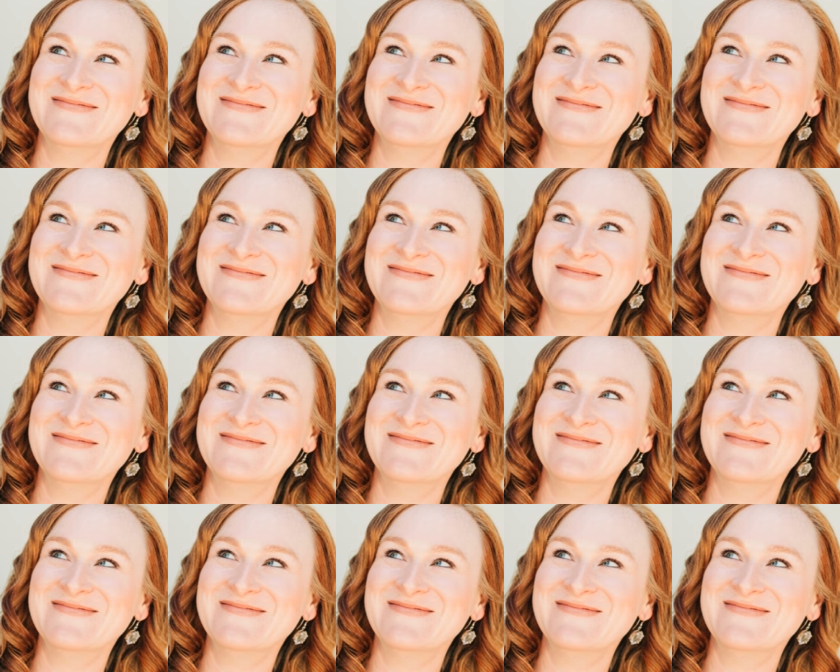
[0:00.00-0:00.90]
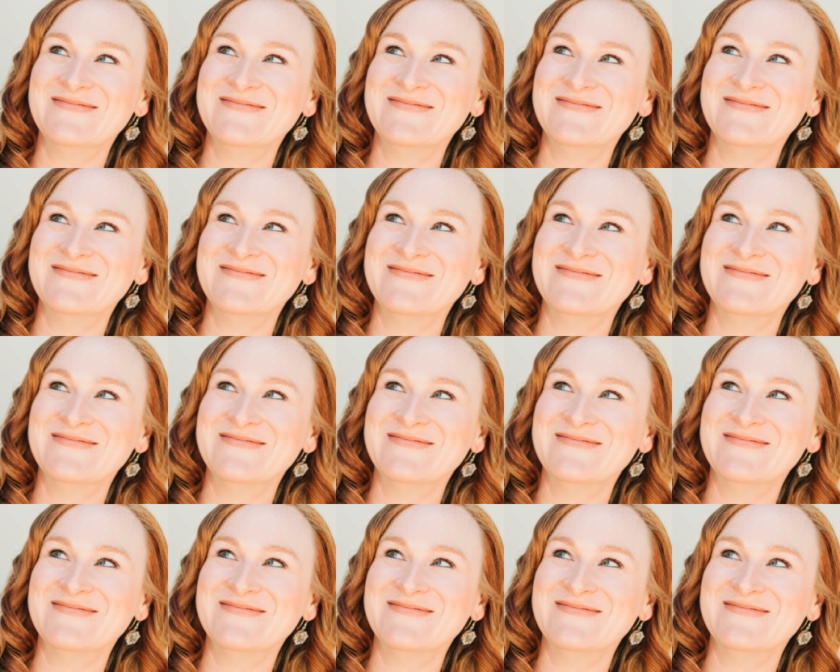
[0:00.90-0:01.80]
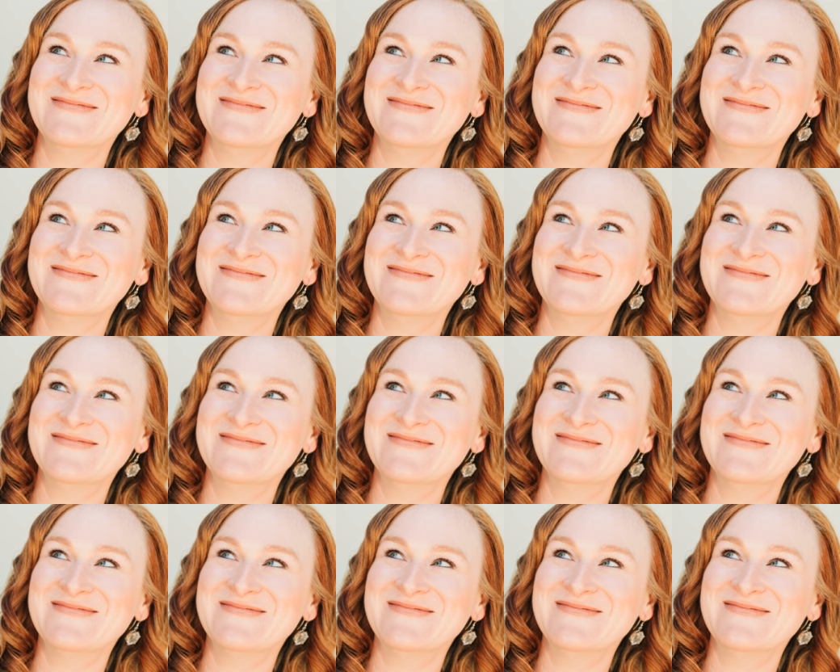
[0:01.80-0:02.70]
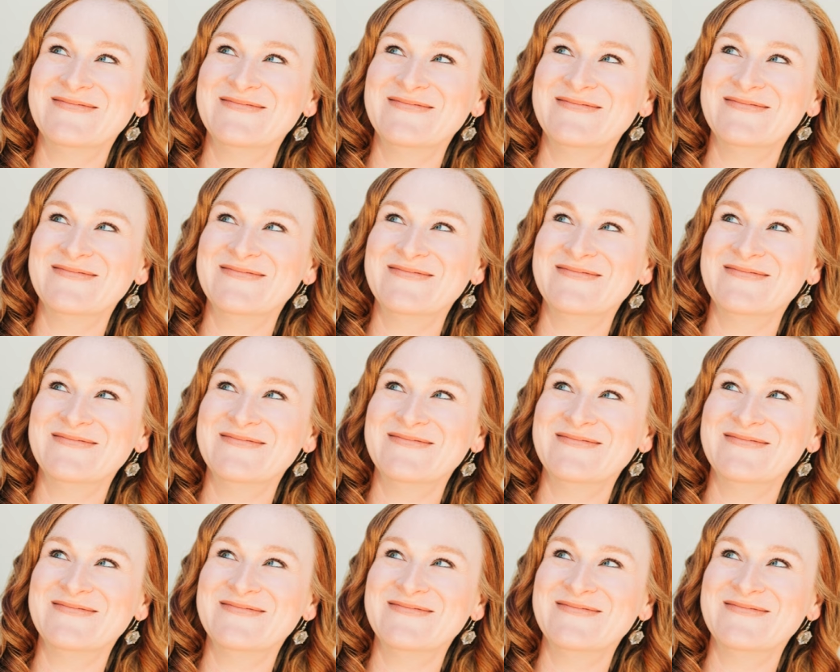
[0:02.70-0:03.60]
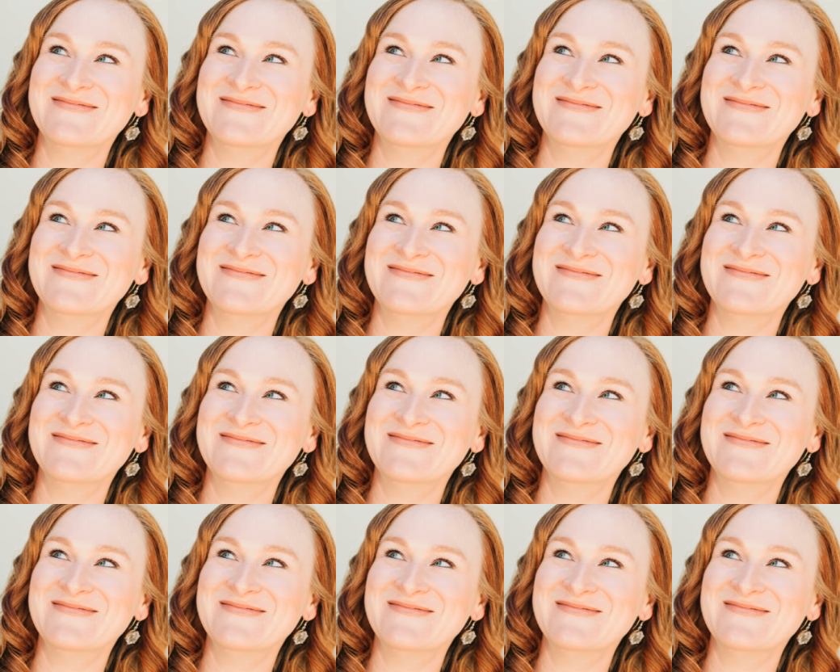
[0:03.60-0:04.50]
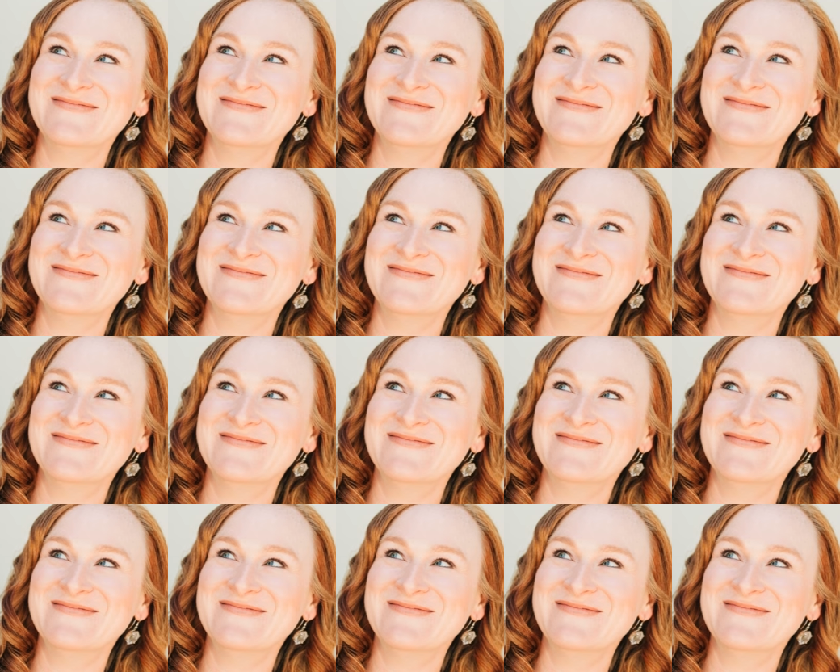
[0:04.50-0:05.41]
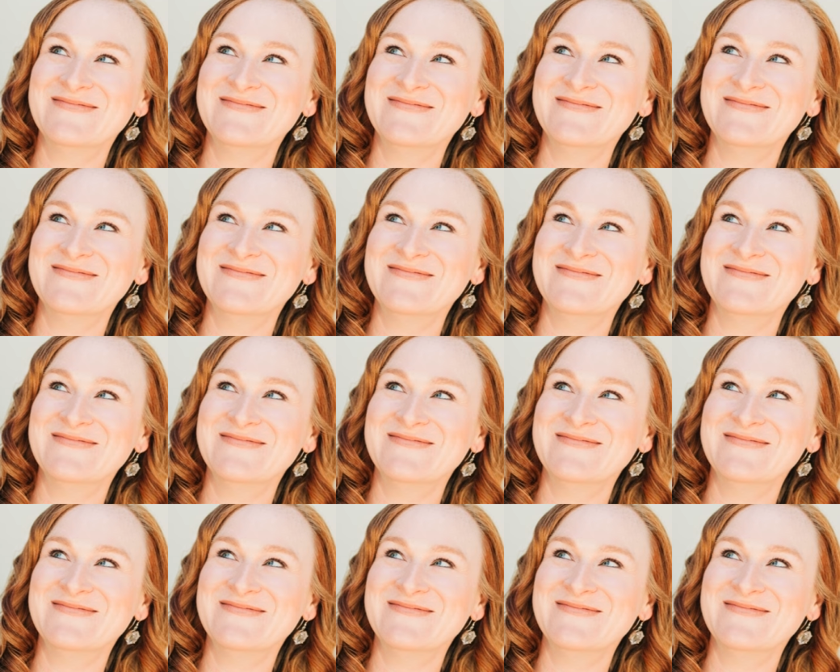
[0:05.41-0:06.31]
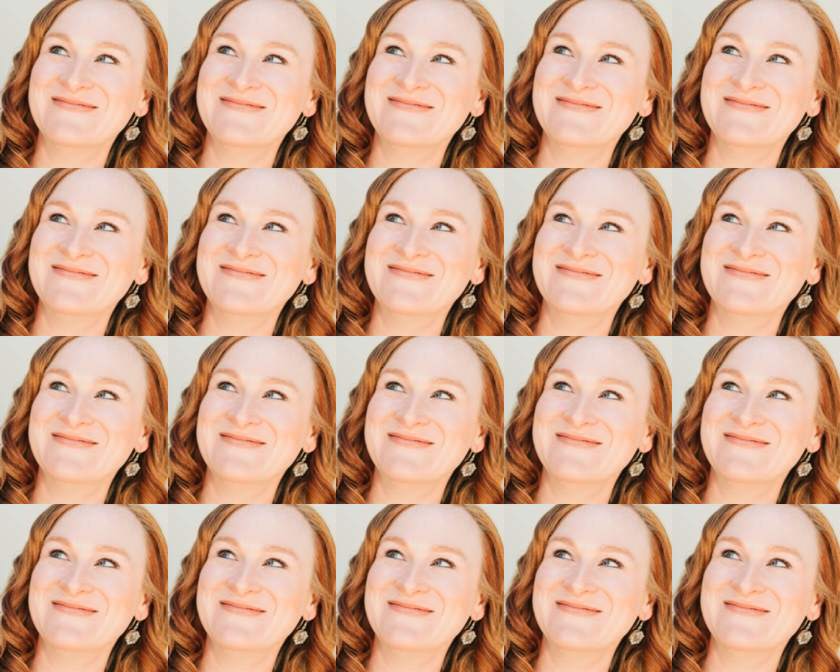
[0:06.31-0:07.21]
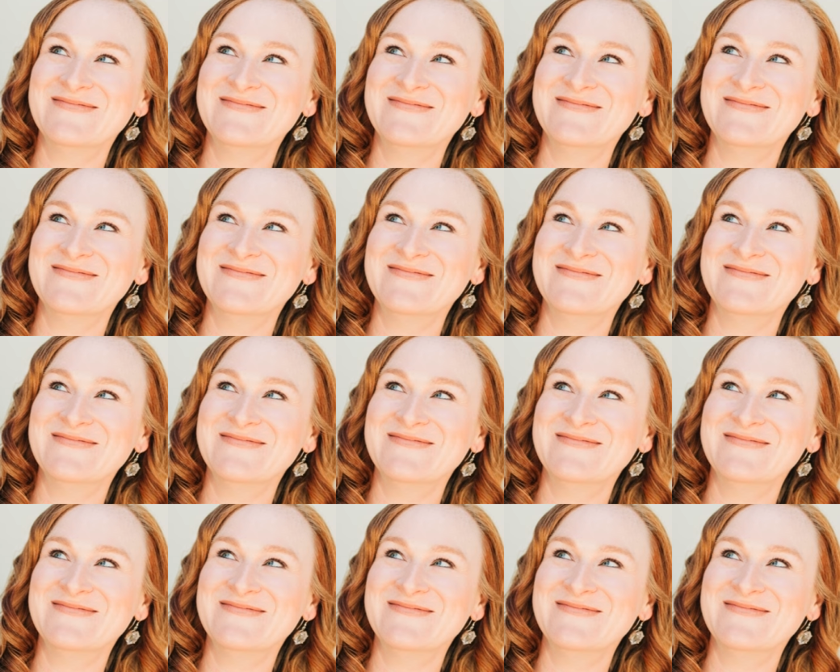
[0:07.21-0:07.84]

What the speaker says: This is a still picture; no speech is visible.